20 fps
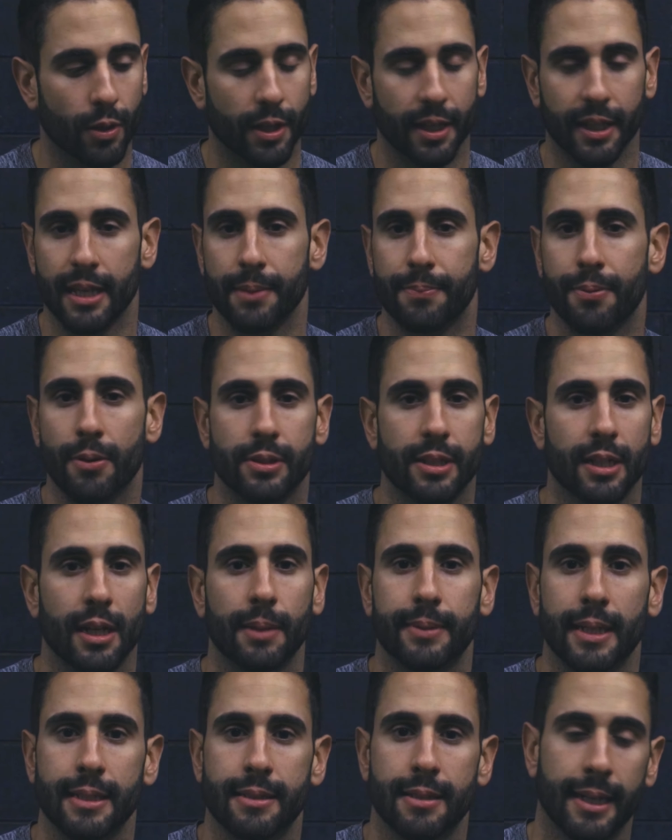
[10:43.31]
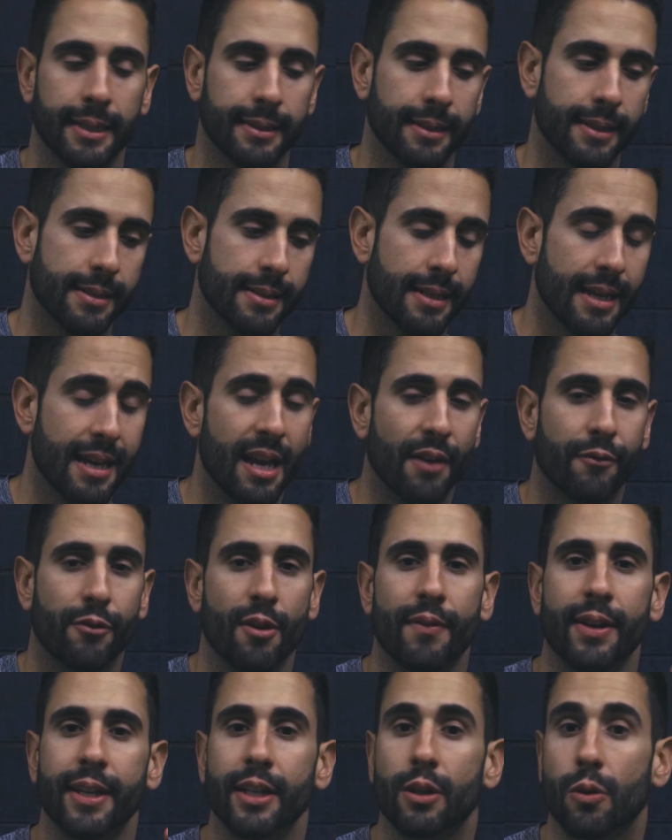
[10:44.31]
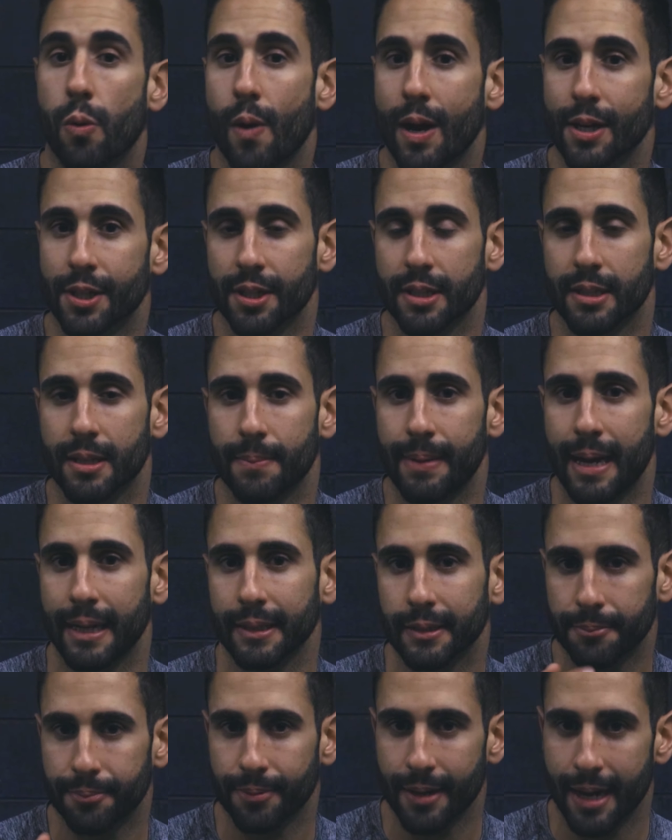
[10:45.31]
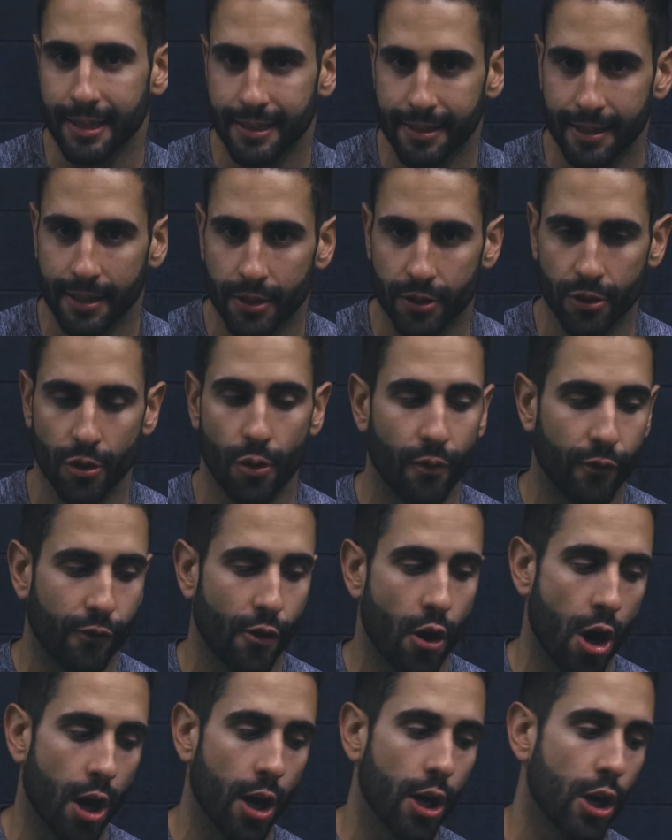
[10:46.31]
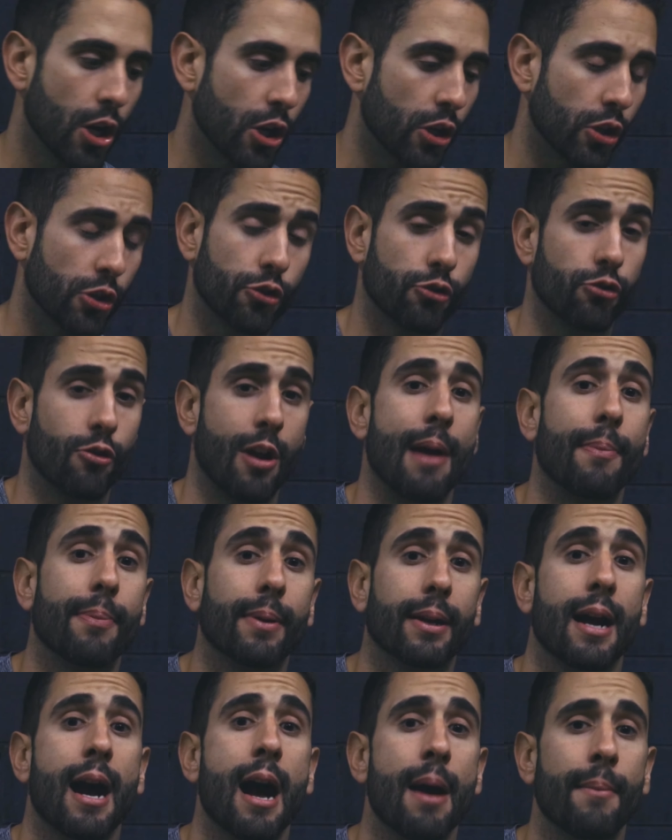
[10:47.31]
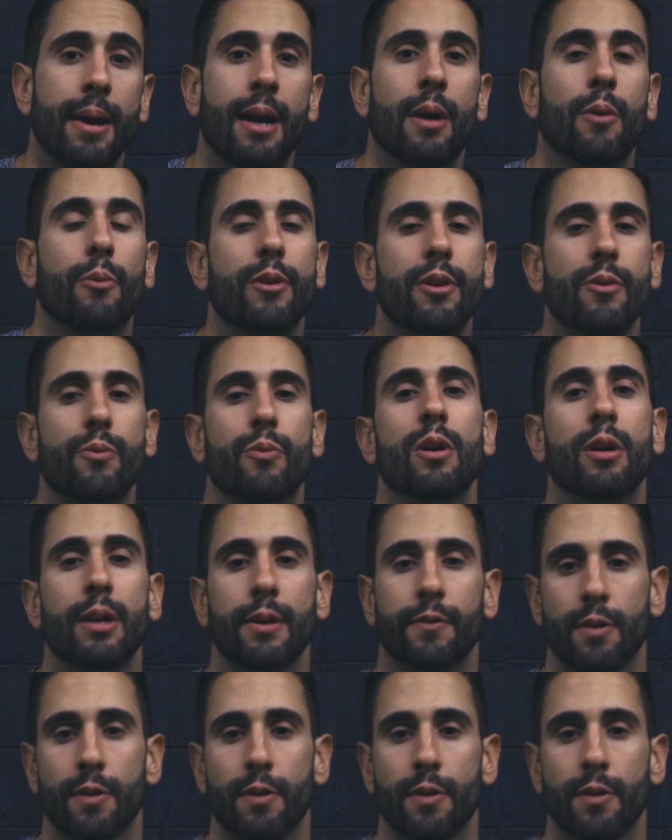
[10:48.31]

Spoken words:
We're going to keep posting updates like this. If you have any questions about the process so far, drop a comment and we will